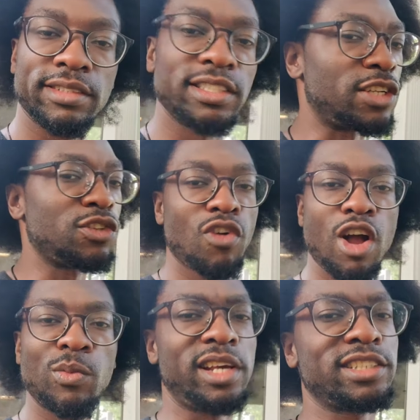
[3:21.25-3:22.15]
There's nothing
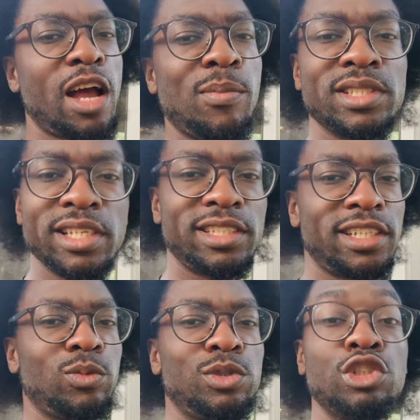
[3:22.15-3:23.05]
wrong with that. It's competition.
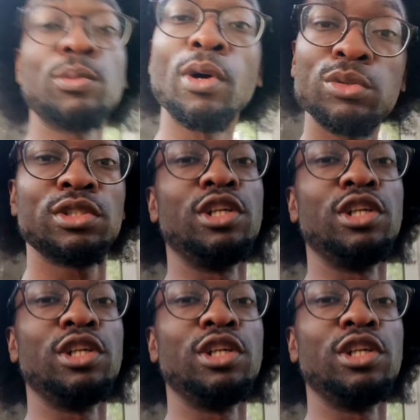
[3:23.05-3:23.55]
That's what you're supposed to